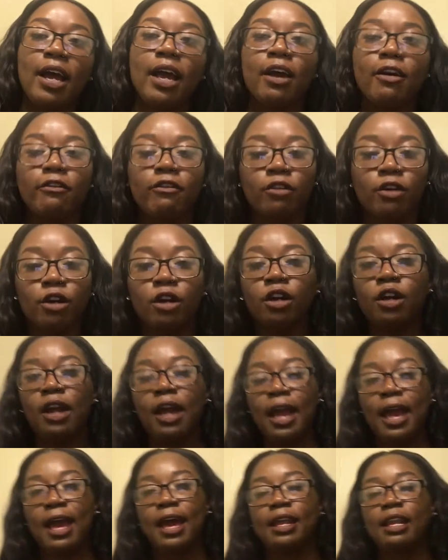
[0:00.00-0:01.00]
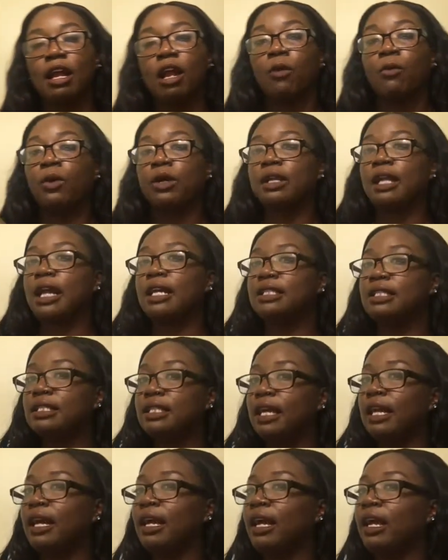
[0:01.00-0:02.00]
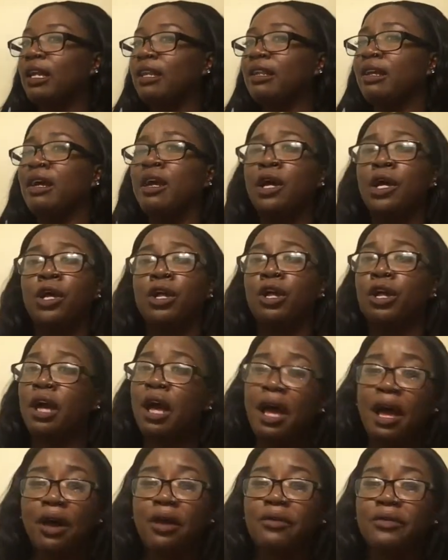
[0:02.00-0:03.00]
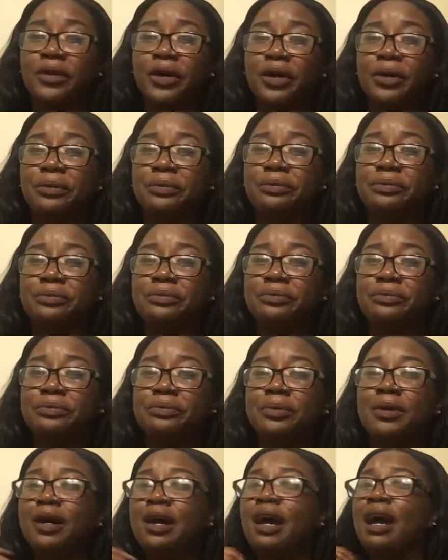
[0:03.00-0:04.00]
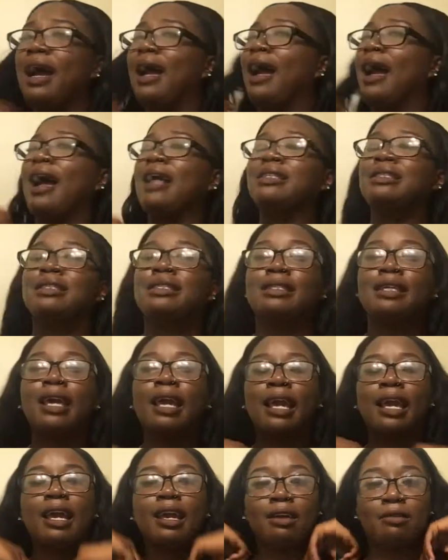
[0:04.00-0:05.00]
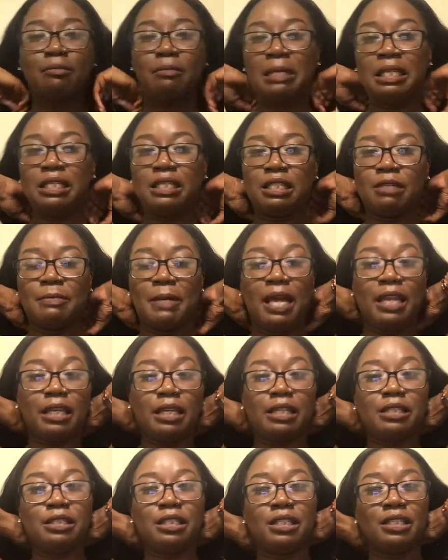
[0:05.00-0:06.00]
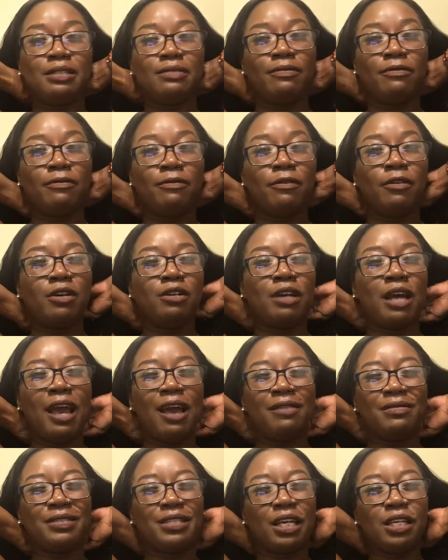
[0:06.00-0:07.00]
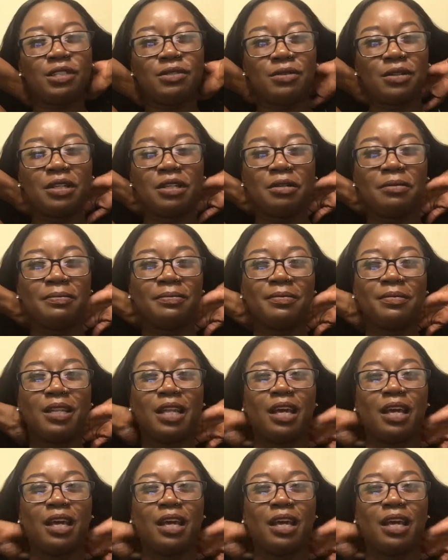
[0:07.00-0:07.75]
I ever had a one night stand? Hell no. I just can't meet somebody and just have sex with them.